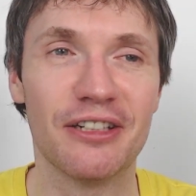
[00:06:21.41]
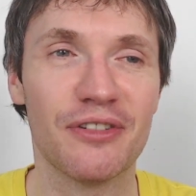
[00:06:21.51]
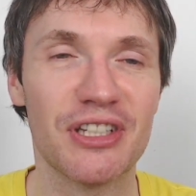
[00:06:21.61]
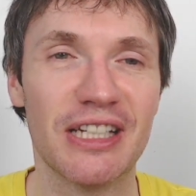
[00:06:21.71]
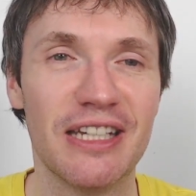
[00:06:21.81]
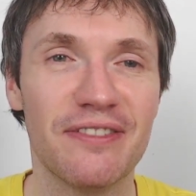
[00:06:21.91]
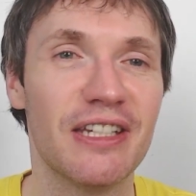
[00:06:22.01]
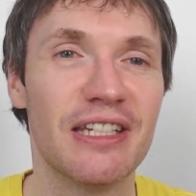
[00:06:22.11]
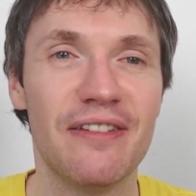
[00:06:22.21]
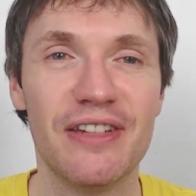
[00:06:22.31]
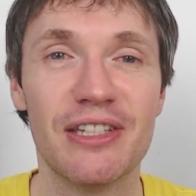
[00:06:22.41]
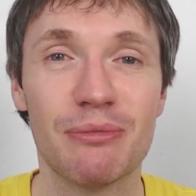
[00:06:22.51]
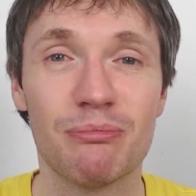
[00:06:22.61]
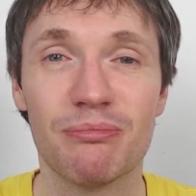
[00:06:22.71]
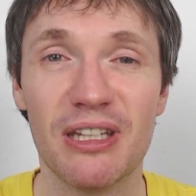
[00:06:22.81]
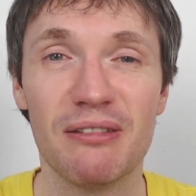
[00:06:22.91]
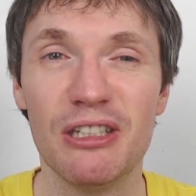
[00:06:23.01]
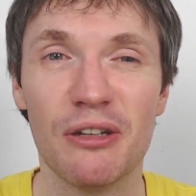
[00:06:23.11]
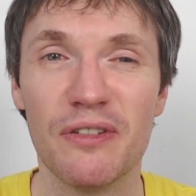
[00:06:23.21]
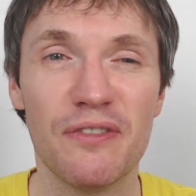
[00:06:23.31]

And obviously, if it's, you know,